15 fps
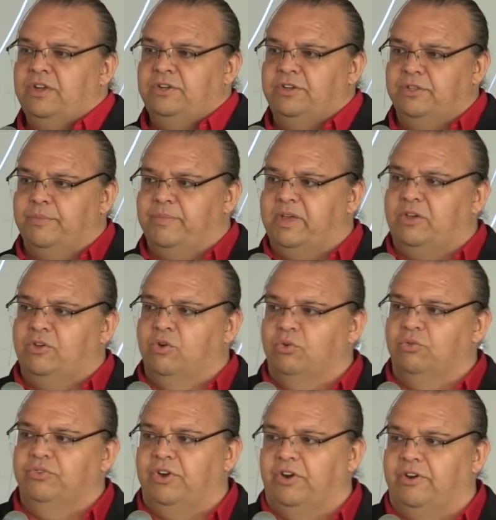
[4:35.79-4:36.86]
to the big,
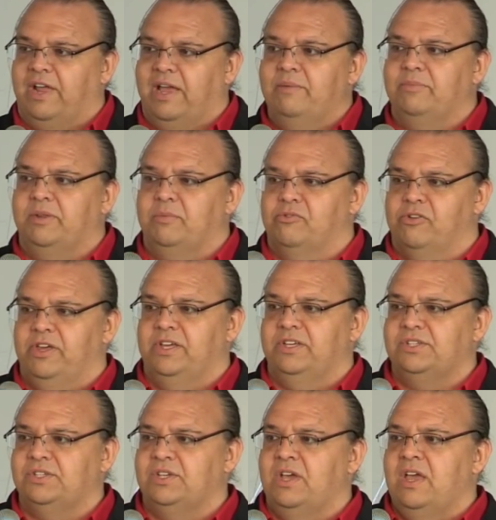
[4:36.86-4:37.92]
cold, dark, empty
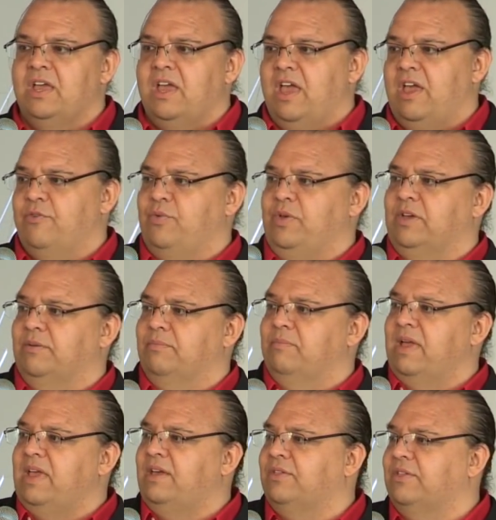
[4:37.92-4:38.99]
place, if we can
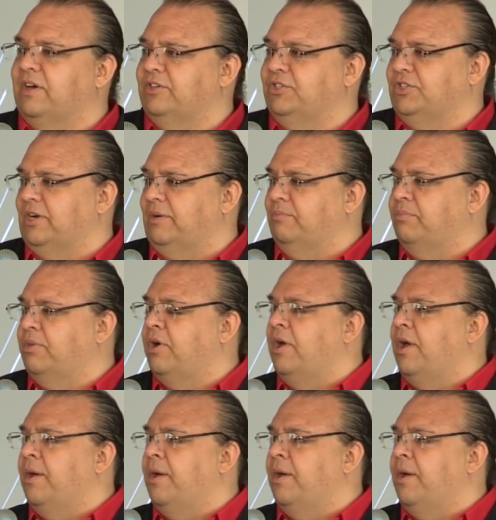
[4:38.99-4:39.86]
make that jump,